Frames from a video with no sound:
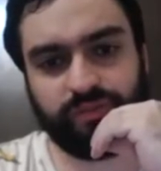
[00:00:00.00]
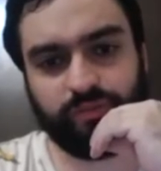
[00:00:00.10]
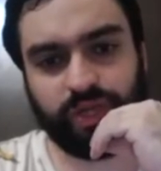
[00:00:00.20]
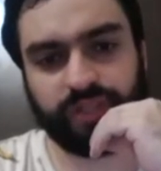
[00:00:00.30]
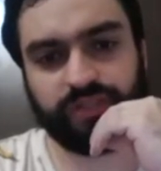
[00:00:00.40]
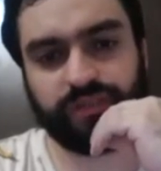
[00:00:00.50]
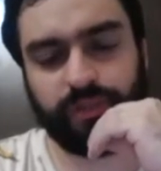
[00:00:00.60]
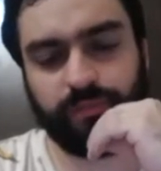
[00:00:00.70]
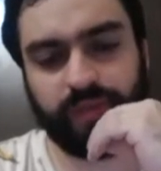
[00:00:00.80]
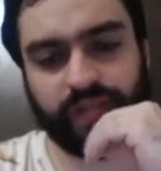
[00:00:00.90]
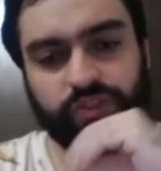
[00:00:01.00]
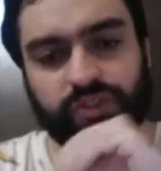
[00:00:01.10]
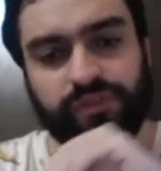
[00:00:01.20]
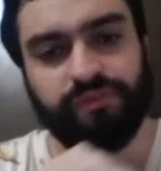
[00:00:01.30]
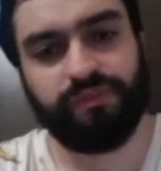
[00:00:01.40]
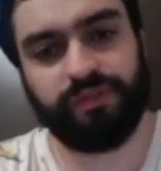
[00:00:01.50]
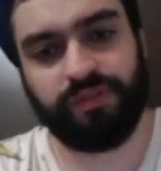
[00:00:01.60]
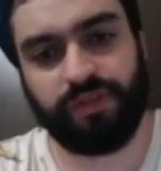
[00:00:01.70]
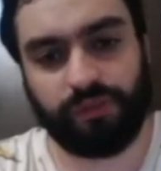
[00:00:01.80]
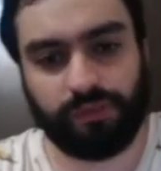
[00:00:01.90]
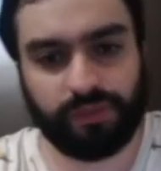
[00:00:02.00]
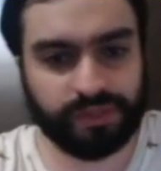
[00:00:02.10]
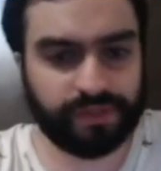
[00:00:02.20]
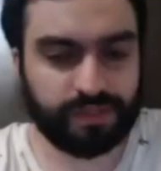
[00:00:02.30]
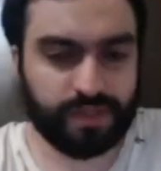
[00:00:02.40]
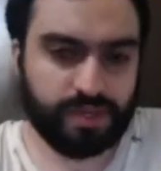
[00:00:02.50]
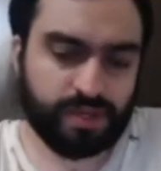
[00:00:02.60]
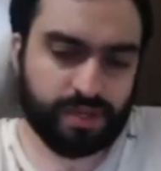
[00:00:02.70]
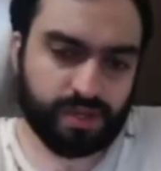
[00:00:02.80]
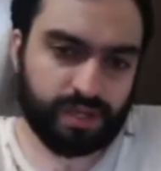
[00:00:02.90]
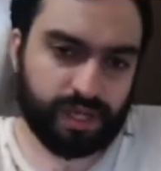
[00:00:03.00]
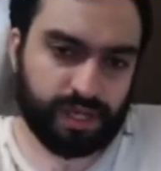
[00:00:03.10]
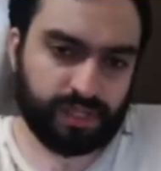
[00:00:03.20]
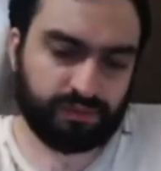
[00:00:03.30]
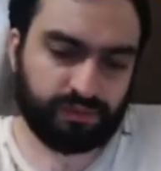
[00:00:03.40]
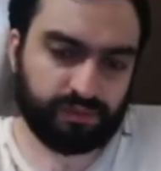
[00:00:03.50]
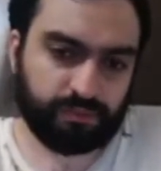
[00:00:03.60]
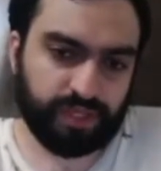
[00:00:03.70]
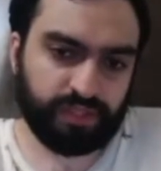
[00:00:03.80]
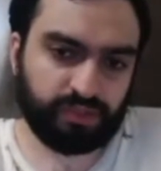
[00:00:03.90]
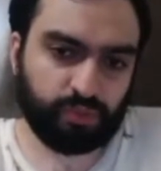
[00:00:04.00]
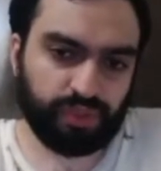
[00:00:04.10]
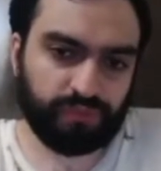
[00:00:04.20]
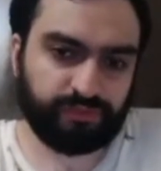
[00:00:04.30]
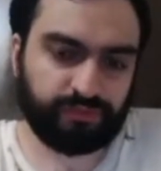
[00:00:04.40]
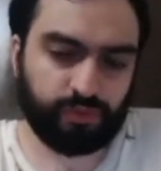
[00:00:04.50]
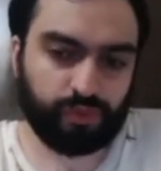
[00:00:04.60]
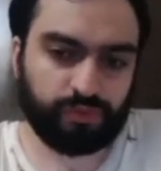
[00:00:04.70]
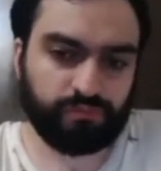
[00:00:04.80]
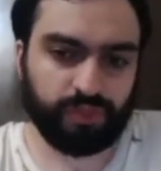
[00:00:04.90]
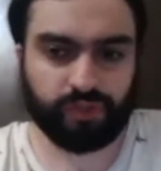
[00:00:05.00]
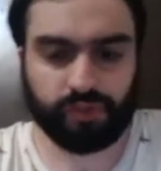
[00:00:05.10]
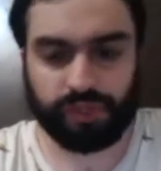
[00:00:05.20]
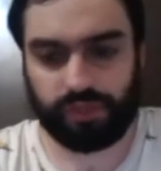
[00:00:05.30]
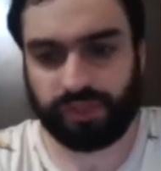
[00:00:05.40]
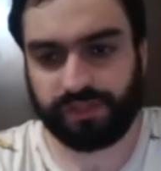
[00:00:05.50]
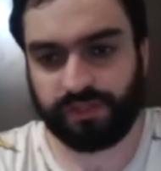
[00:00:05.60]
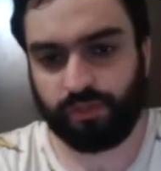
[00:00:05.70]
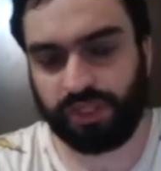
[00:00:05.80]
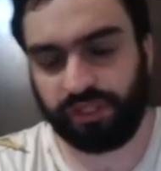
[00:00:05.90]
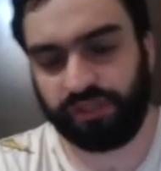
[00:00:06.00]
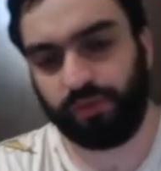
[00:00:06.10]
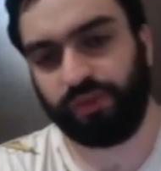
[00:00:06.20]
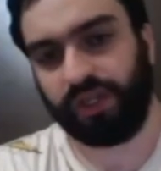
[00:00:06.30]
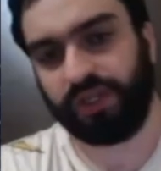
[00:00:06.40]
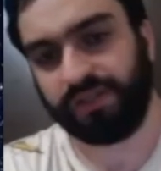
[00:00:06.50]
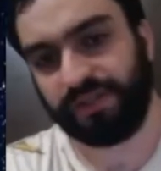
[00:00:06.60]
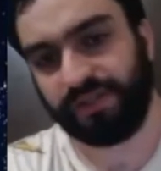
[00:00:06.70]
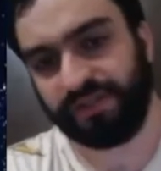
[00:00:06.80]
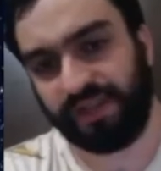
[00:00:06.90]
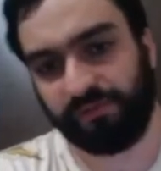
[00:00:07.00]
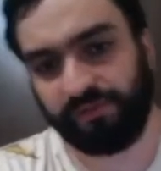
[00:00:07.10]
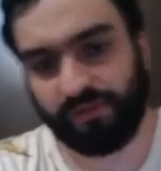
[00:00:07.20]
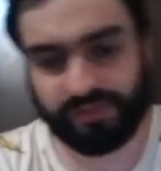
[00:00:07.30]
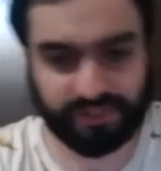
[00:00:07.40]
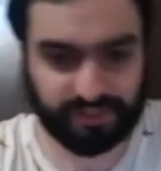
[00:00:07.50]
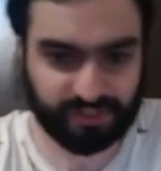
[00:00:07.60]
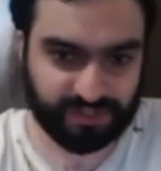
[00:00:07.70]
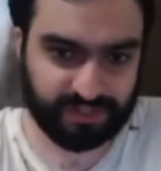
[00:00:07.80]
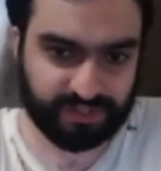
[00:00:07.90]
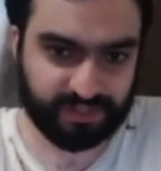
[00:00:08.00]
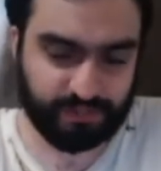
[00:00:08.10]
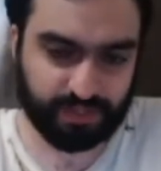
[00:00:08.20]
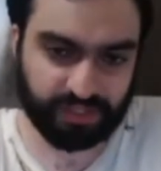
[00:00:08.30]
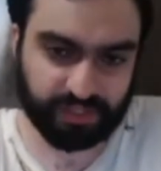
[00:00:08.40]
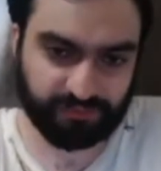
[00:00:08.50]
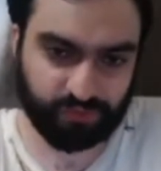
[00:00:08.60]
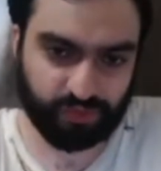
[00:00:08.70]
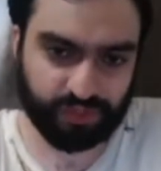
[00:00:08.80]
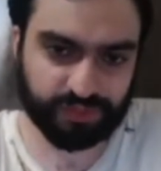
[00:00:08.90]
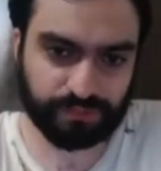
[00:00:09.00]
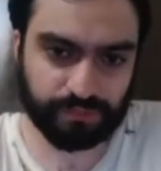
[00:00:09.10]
Black should have done this and played queen f4. But okay, we're not going to analyze this game, of course. It's just a sample game for a reason.